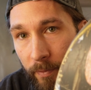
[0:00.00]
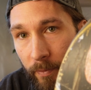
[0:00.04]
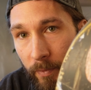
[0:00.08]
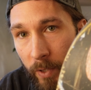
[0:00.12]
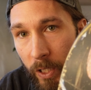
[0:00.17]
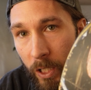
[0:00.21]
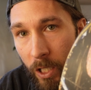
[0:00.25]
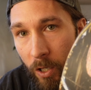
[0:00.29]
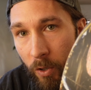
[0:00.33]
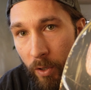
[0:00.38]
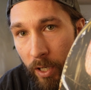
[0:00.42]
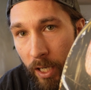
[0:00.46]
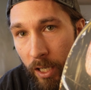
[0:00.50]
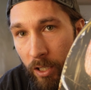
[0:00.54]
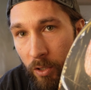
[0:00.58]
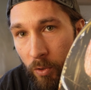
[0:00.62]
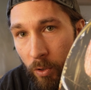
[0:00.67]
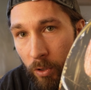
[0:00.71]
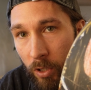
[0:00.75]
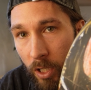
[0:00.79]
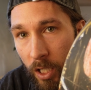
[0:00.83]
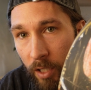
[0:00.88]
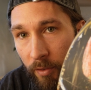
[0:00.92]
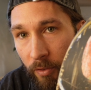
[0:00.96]
and I do
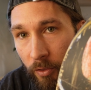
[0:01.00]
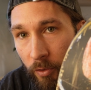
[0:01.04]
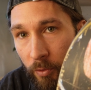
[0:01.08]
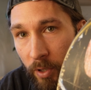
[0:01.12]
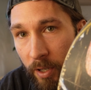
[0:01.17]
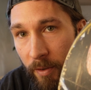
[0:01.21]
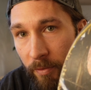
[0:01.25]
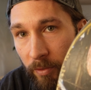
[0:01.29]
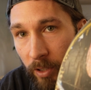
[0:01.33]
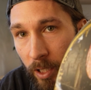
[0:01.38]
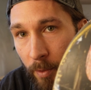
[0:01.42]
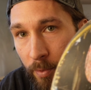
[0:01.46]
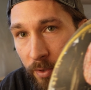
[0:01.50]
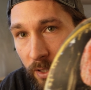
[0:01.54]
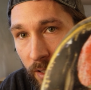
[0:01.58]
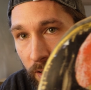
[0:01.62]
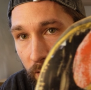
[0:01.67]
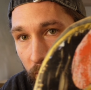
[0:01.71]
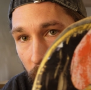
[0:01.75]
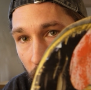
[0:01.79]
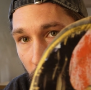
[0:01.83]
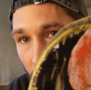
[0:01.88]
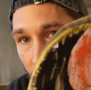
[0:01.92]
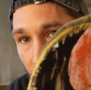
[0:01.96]
a lot of 3 flips and
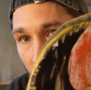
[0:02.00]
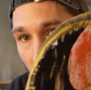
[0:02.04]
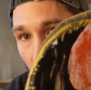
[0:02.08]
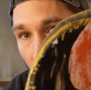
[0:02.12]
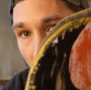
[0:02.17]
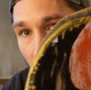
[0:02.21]
stuff, so